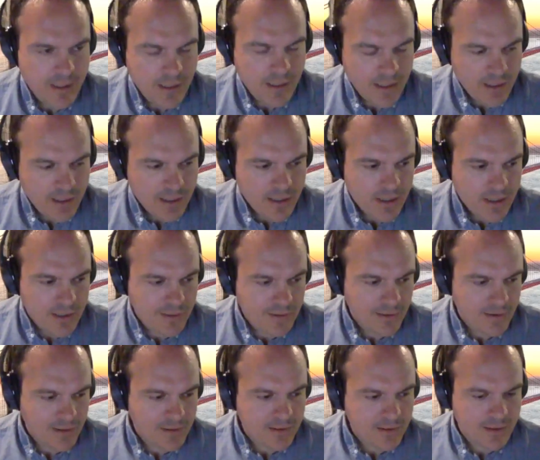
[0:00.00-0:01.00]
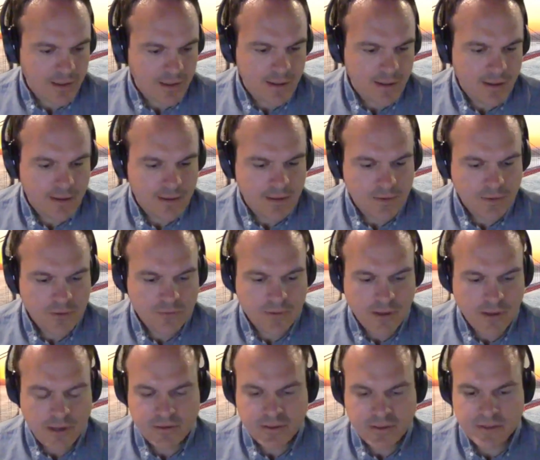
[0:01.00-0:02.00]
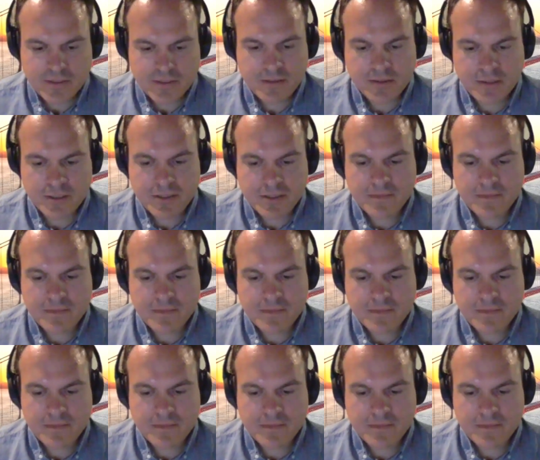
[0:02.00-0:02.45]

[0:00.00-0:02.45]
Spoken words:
And I think throughout this